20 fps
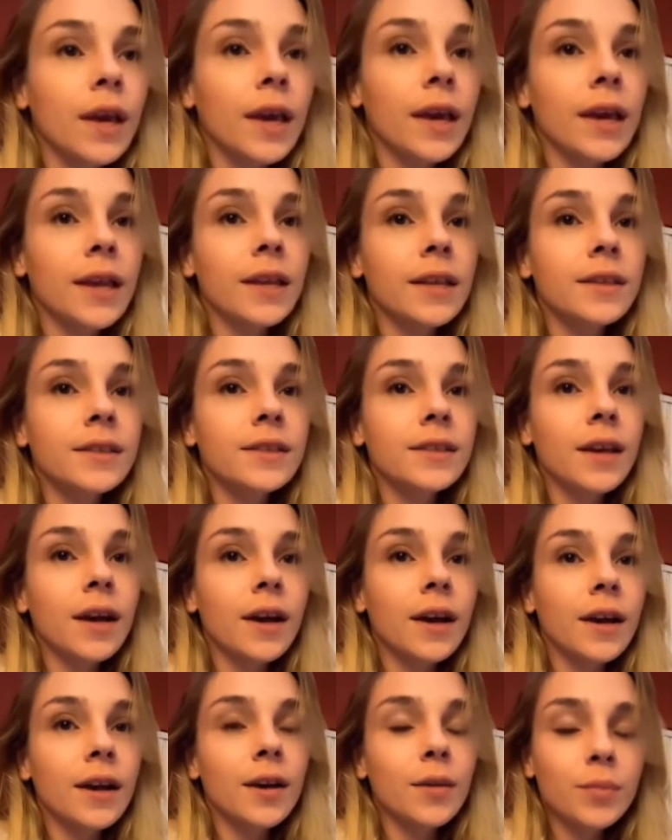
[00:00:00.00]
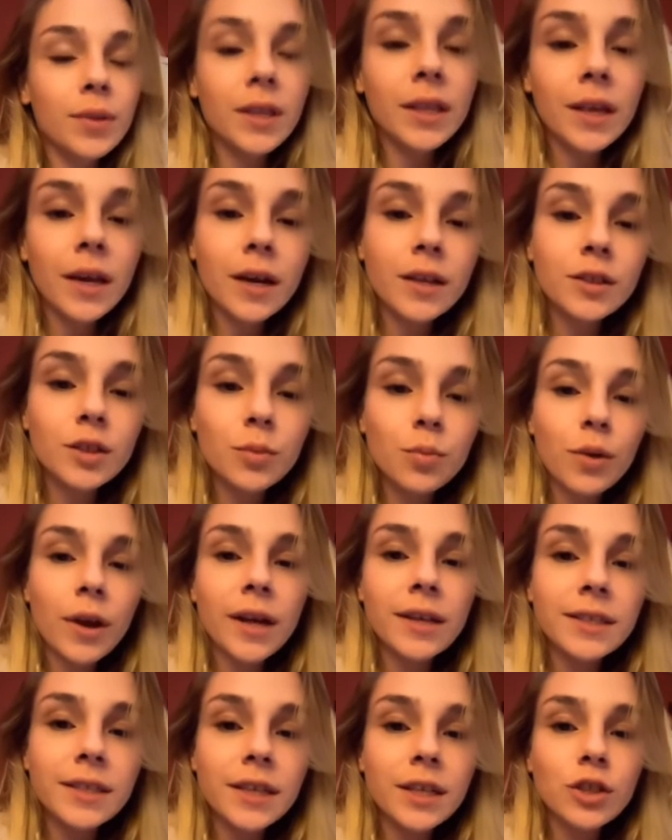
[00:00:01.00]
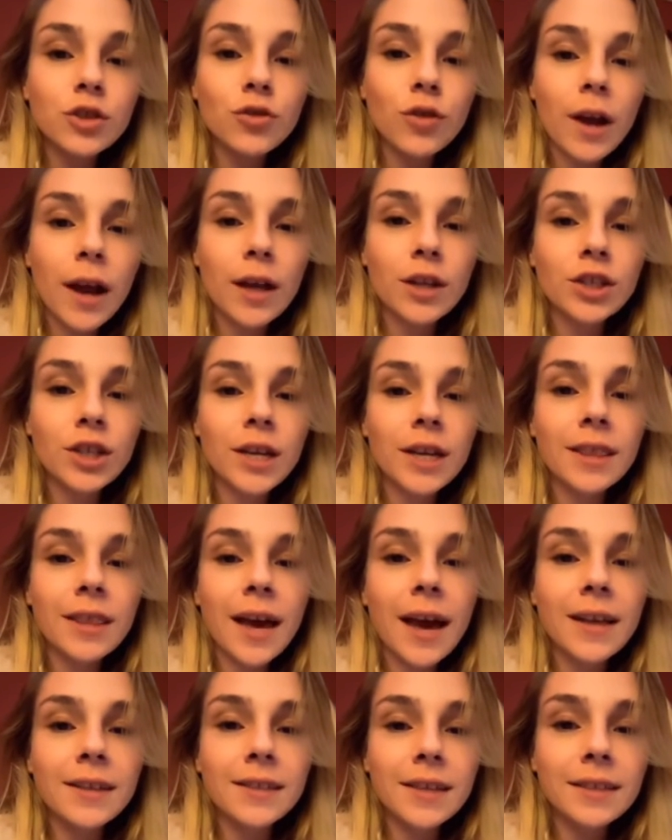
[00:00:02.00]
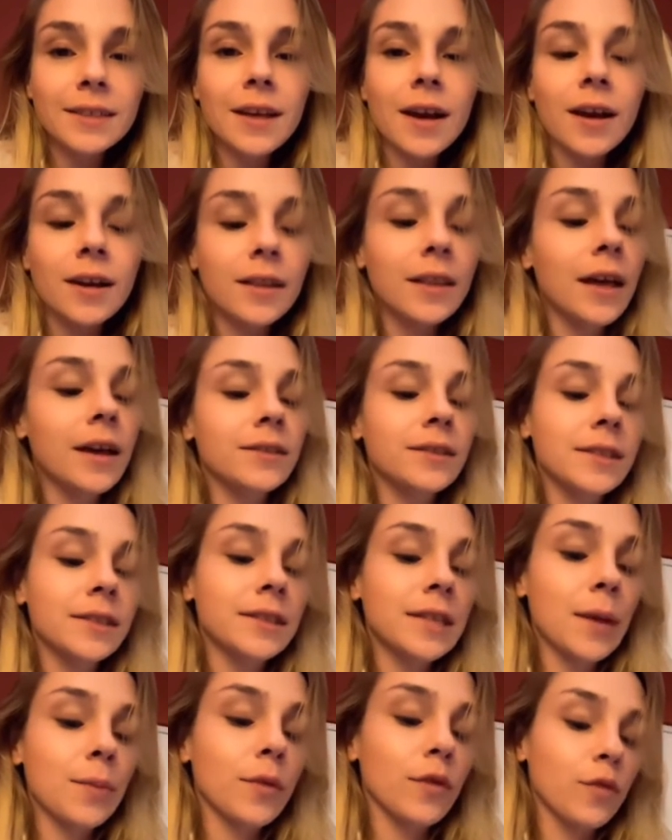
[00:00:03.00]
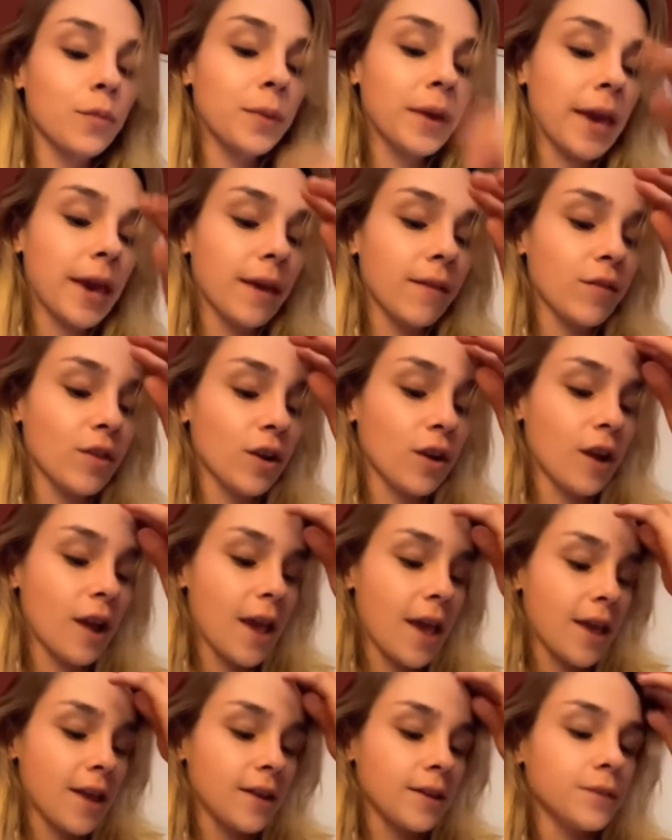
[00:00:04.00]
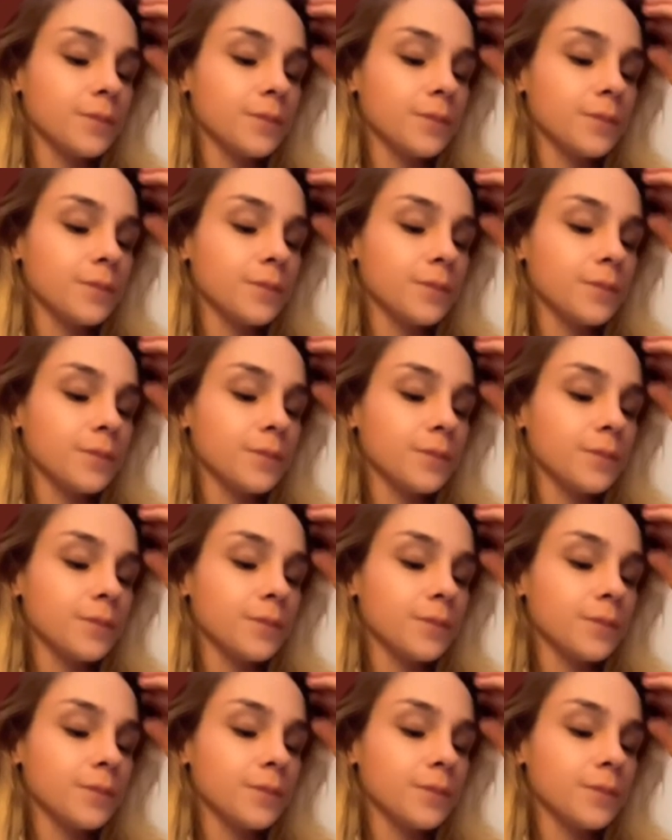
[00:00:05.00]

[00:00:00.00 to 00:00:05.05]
It is completely unsurprising and tragic that TikTok allows this type of behavior and